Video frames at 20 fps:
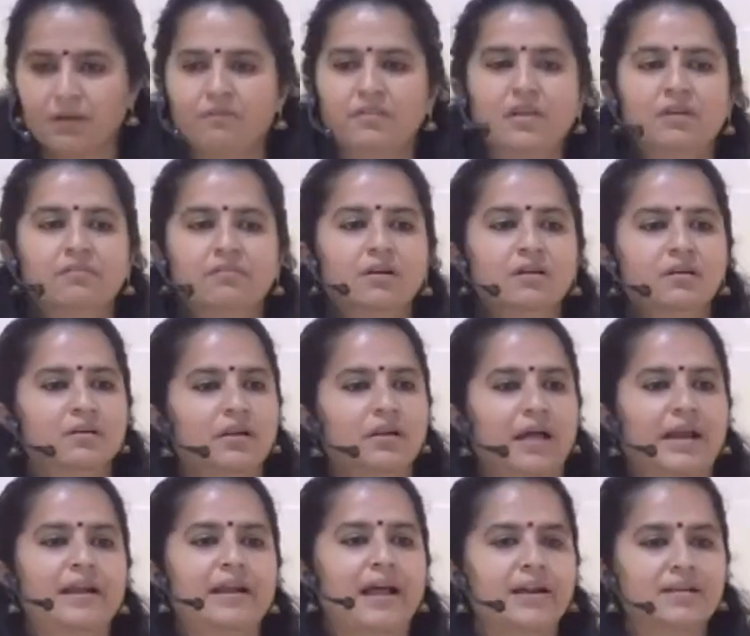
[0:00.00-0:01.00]
We will
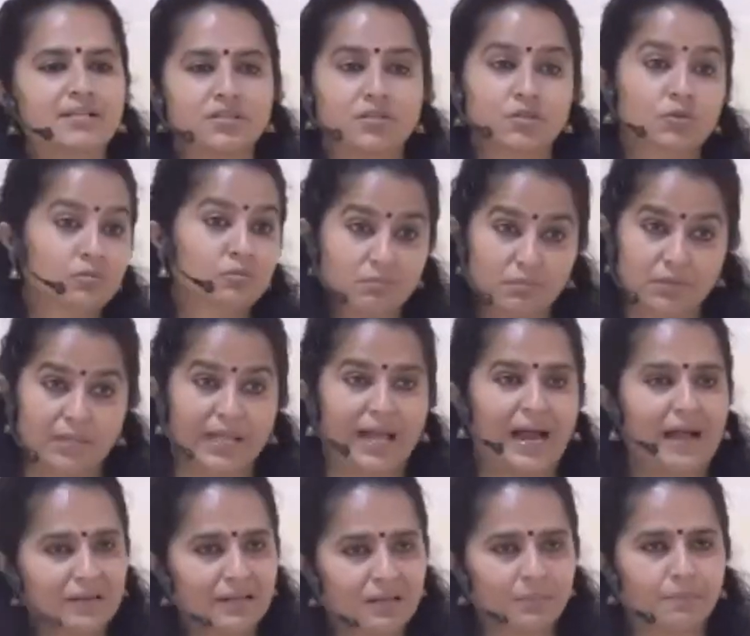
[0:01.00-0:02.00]
enlighten you. They
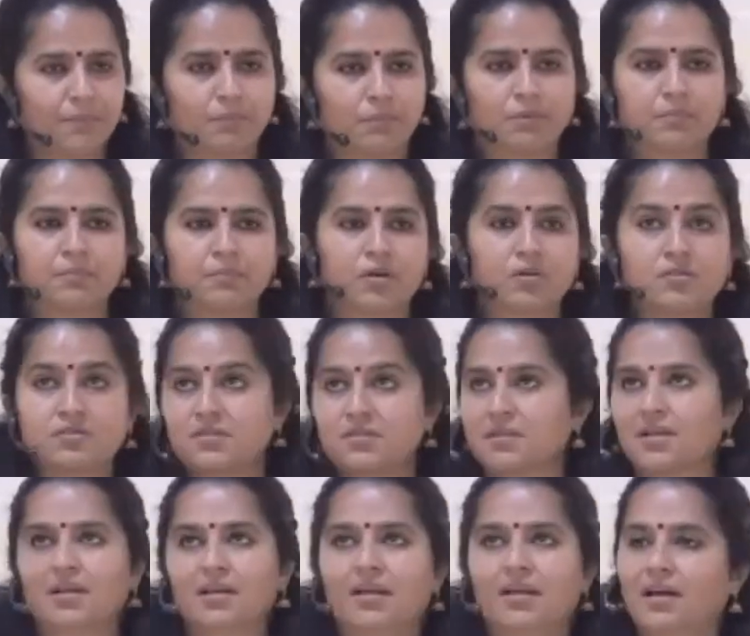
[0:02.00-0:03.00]
had that problem
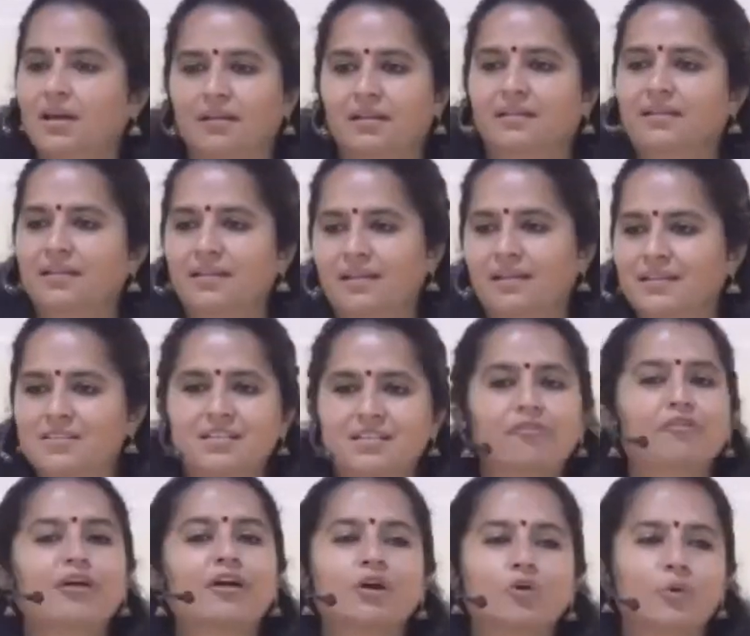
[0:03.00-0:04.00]
because it's
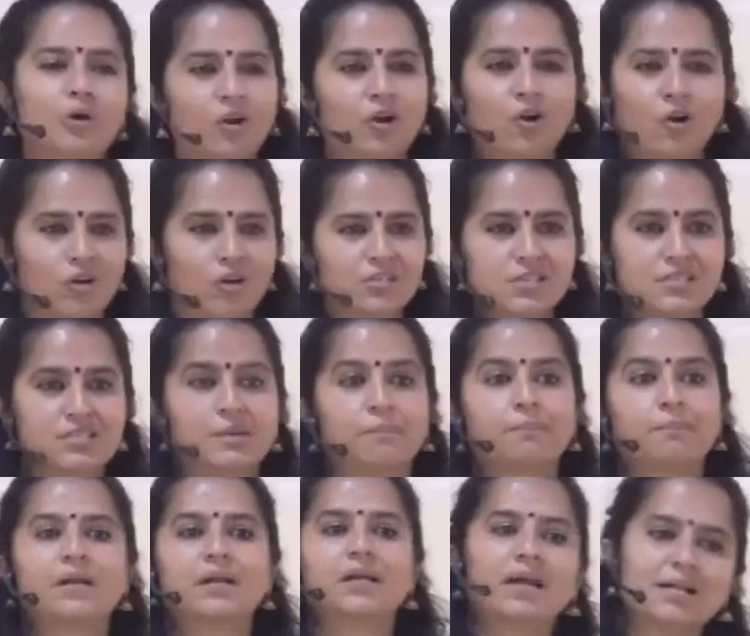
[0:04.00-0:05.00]
difficult to acknowledge that
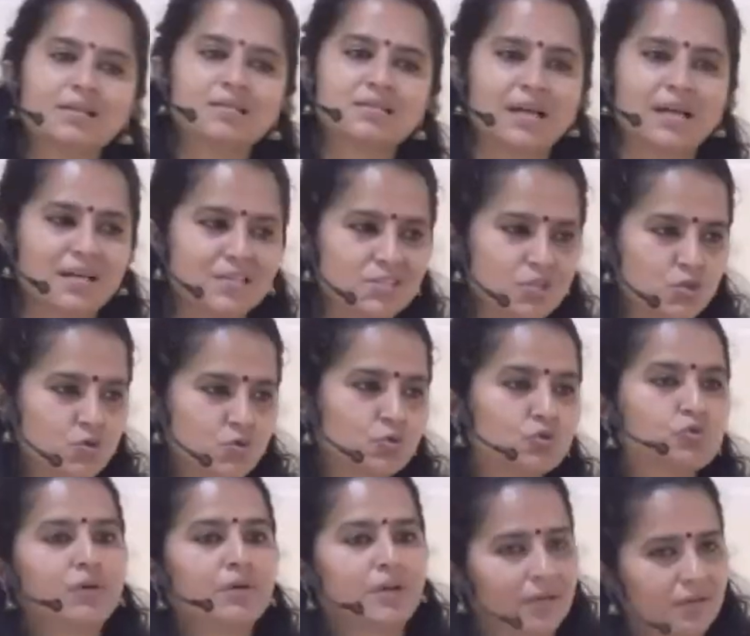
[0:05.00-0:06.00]
somebody else has
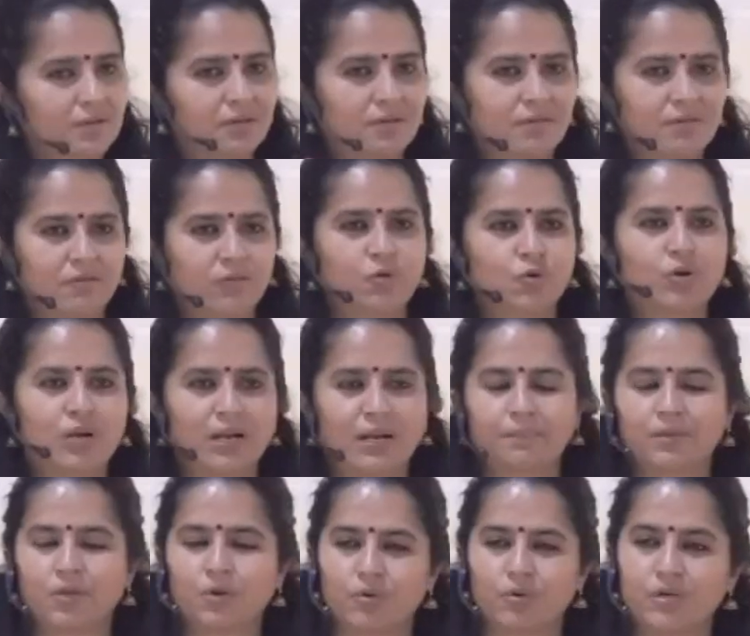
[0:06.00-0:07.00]
truth when you
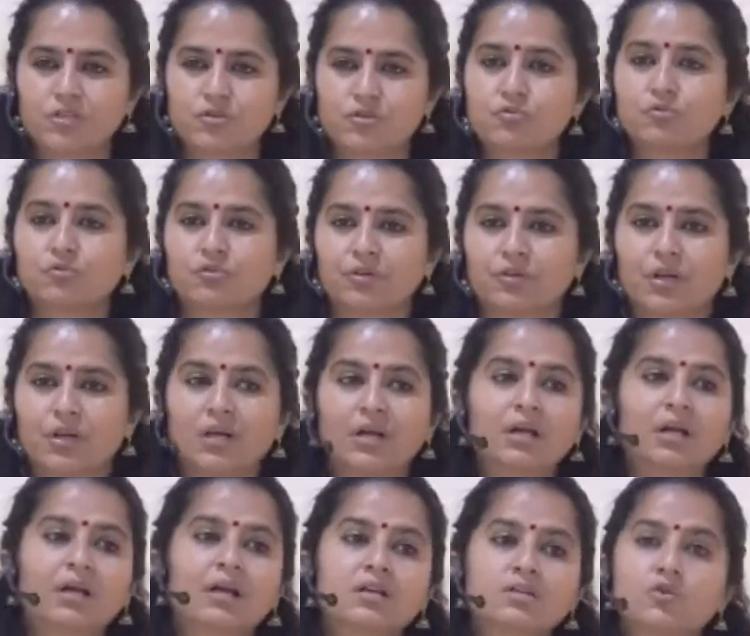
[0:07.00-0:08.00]
claim the only truth.
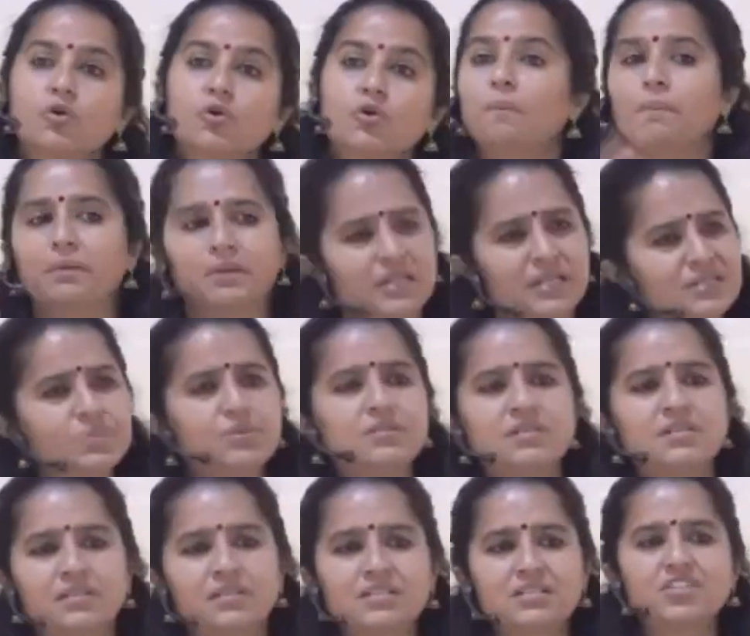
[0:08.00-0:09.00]
So, but these were
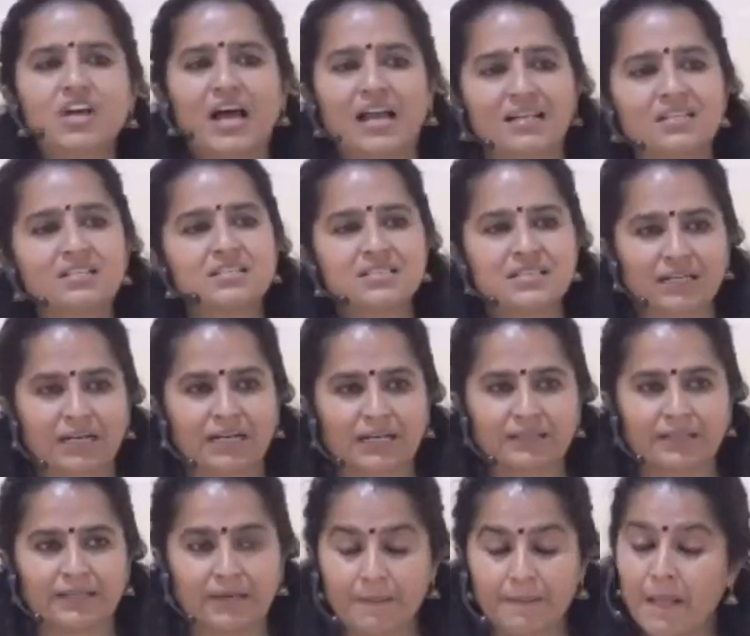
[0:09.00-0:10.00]
certain challenges that are
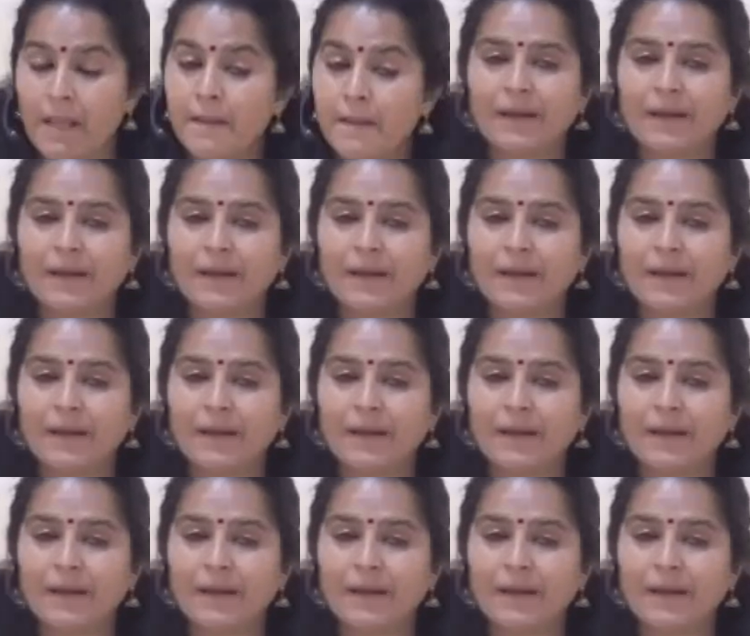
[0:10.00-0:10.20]
there.